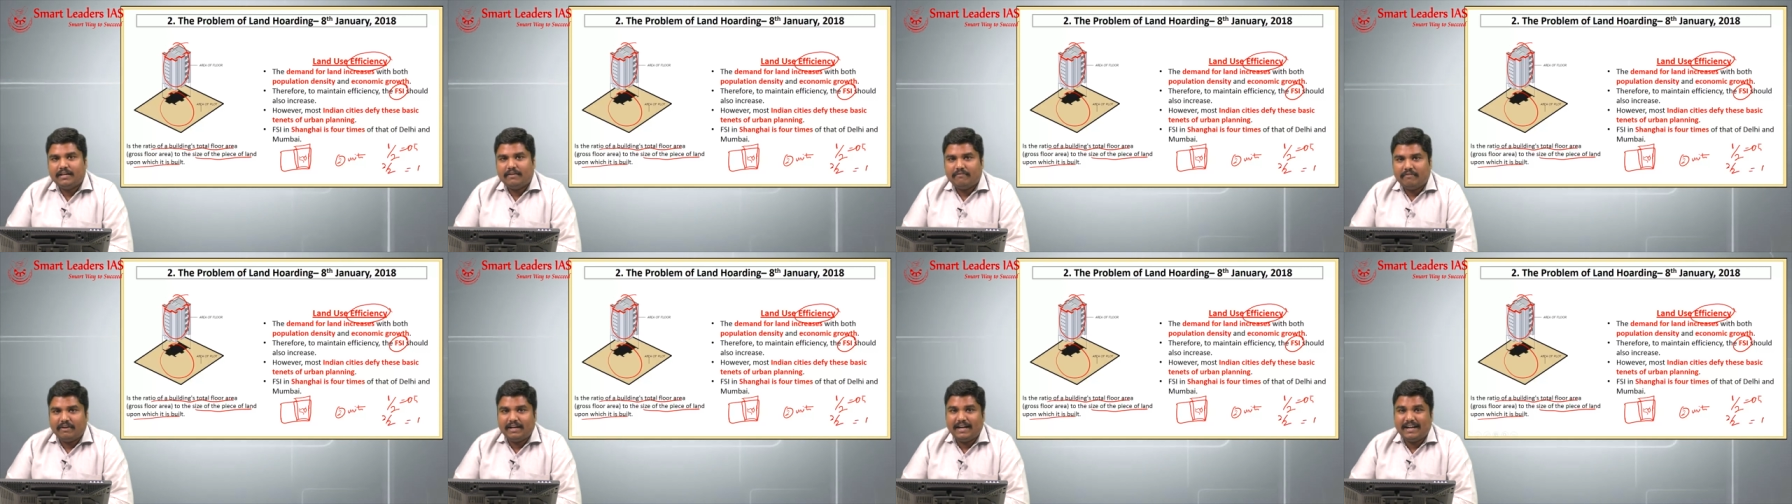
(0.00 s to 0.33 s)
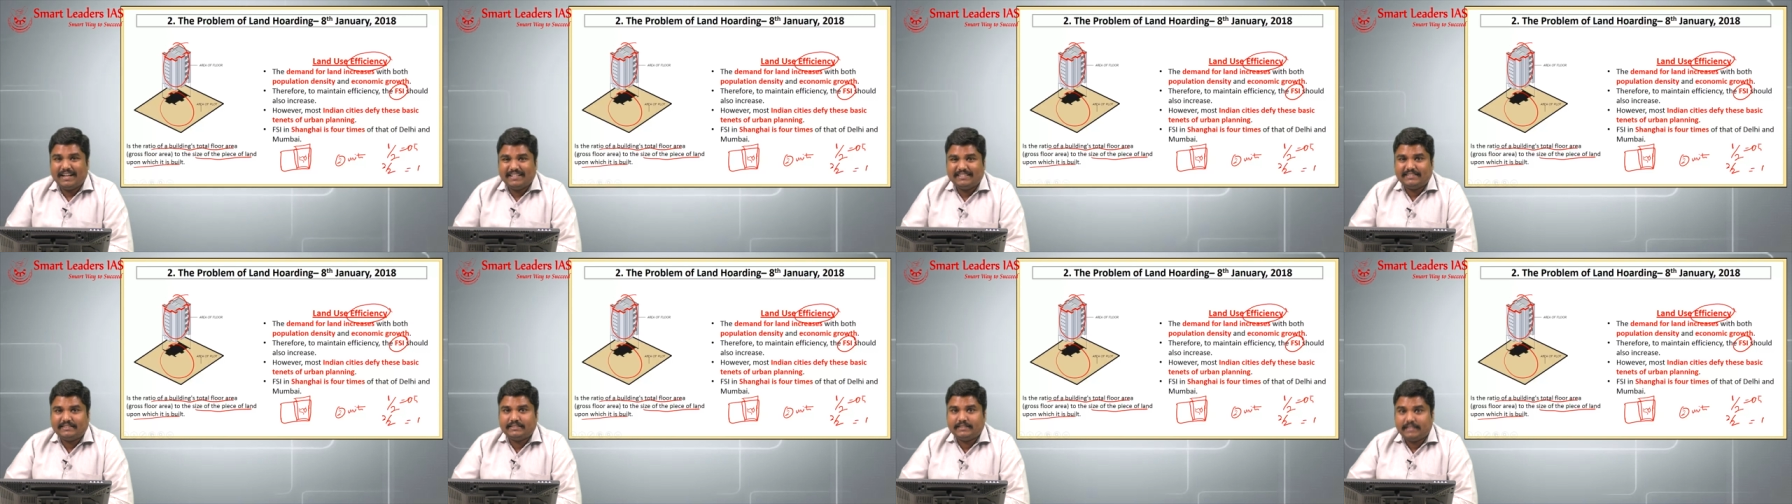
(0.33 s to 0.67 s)
When it
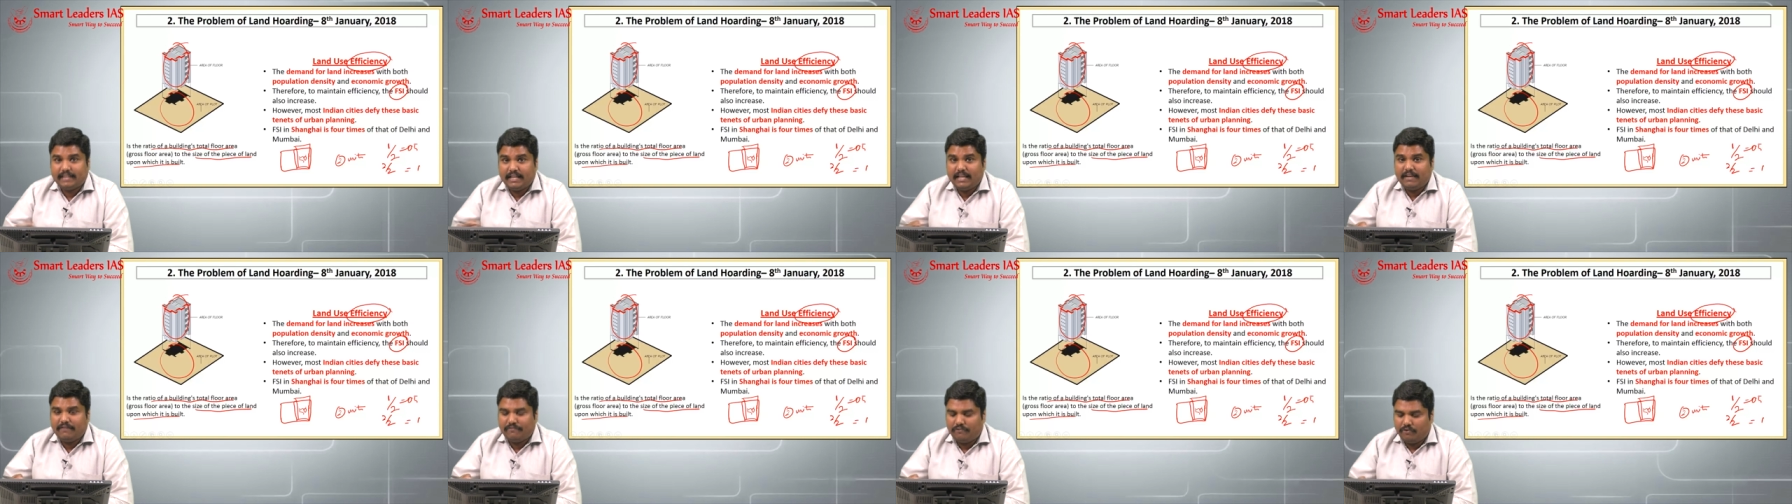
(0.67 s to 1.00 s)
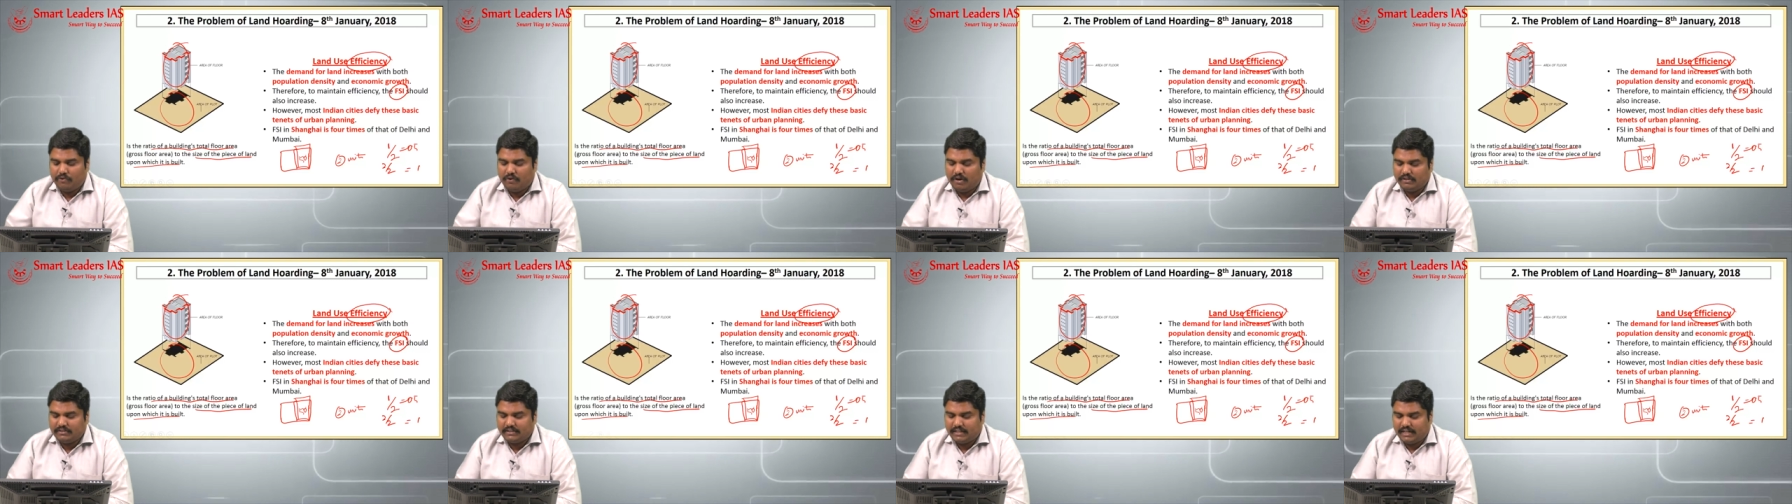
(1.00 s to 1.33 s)
is 3
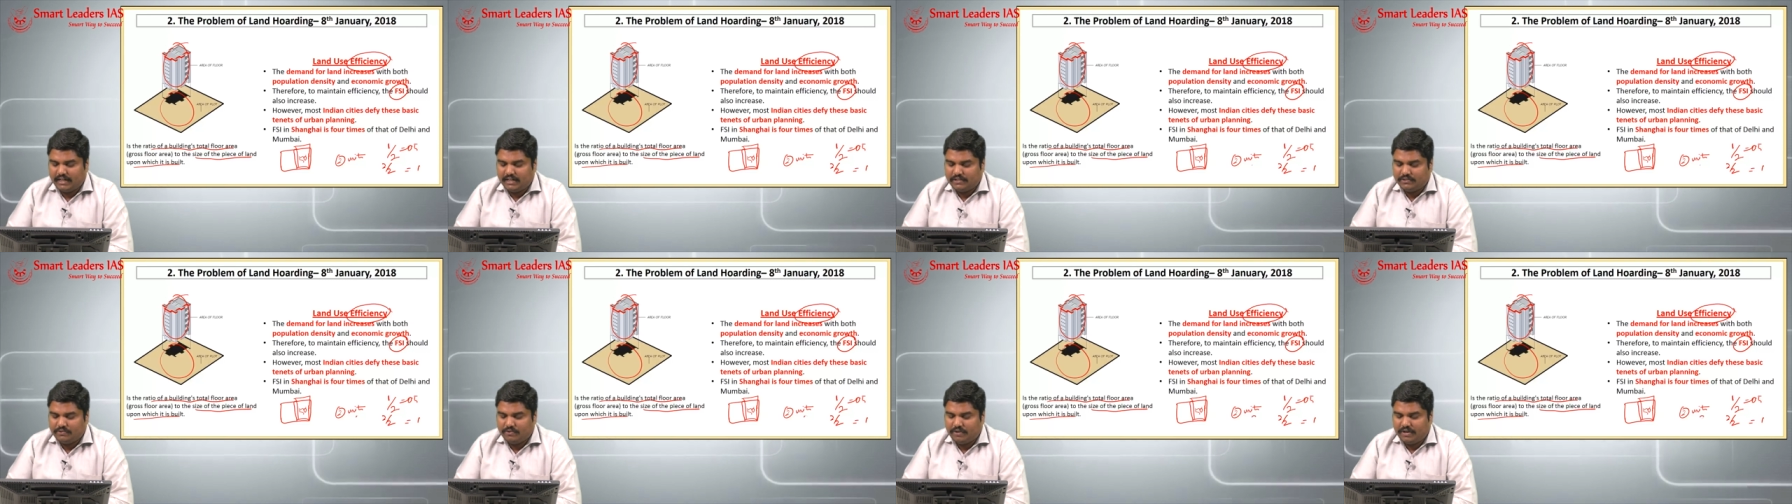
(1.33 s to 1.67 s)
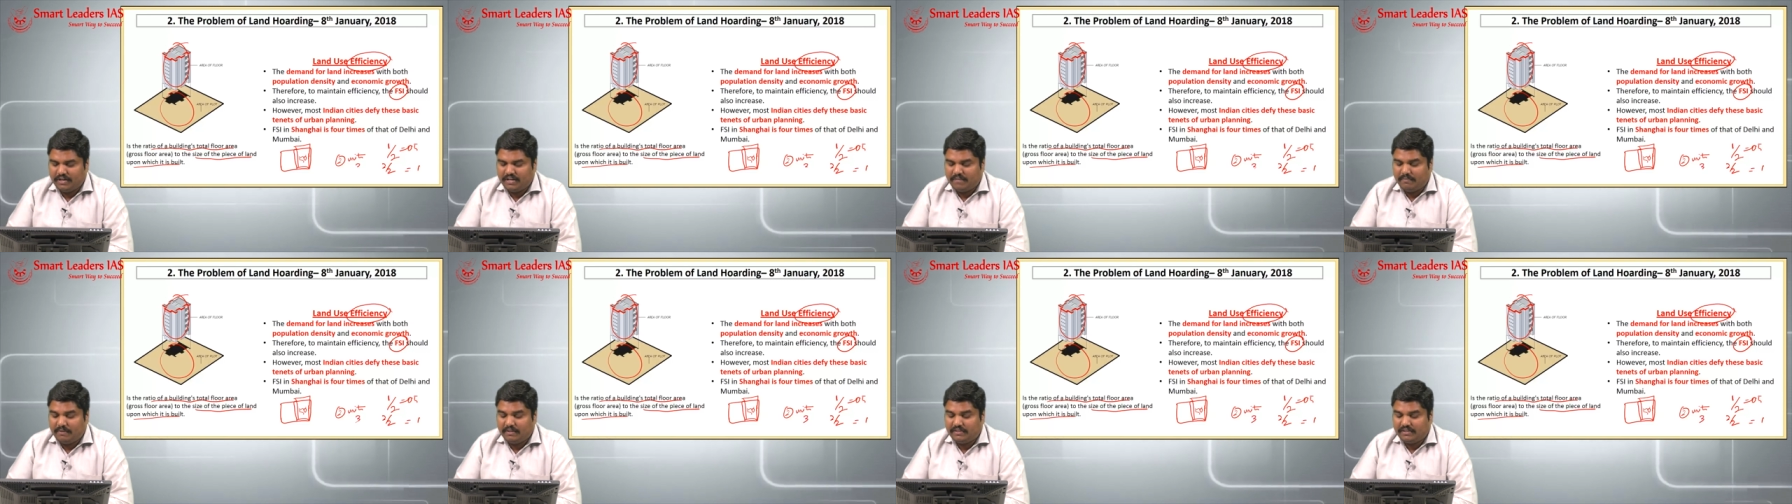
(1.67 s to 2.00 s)
floors, it is going to be